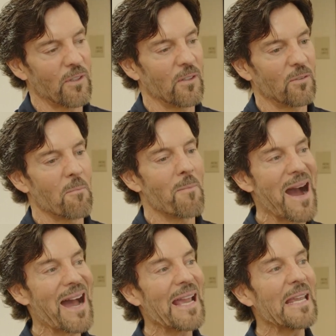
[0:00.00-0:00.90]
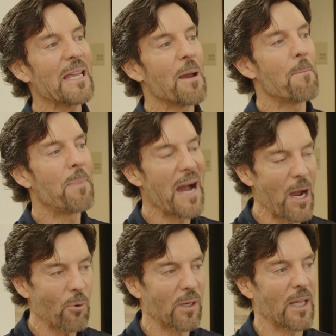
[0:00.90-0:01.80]
is
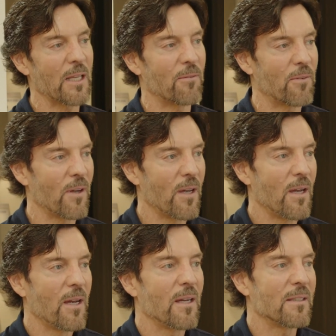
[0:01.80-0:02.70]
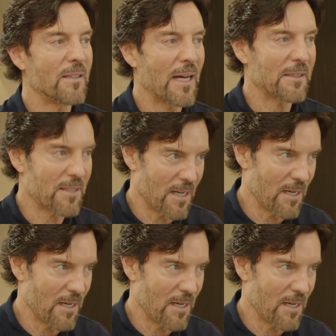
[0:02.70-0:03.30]
MyPowerLife.com.